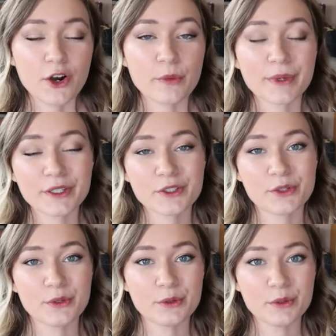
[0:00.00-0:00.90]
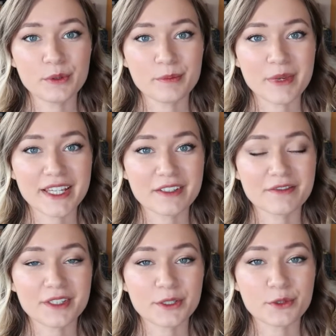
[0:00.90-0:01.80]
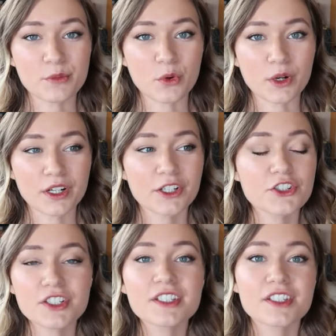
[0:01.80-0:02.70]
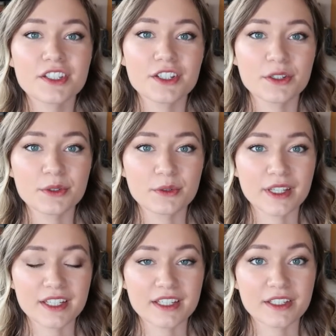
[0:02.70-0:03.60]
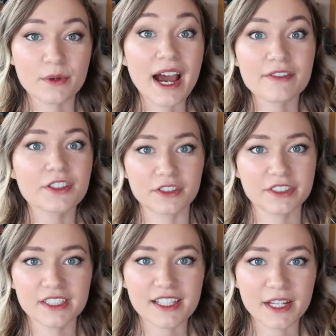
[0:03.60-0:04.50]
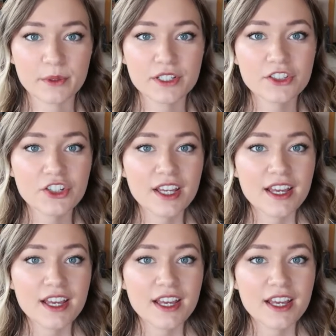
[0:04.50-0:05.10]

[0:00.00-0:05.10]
hoping to make it feel more urgent to you that you have to learn this language.